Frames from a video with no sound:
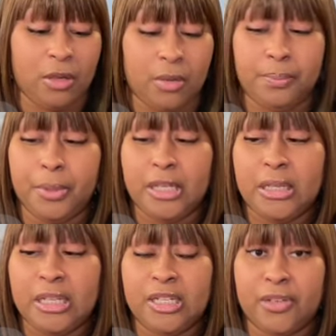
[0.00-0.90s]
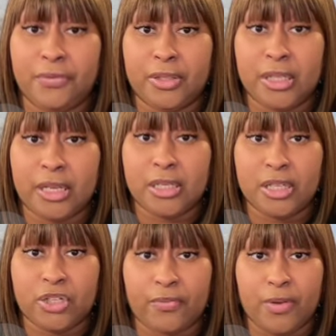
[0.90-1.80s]
completely different things
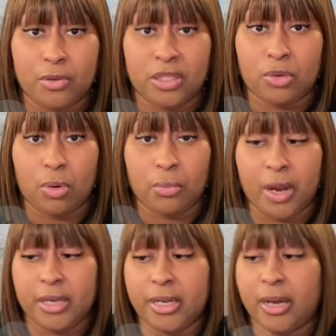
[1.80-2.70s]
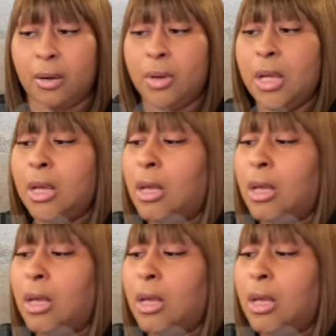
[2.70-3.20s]
that you're focused on right now.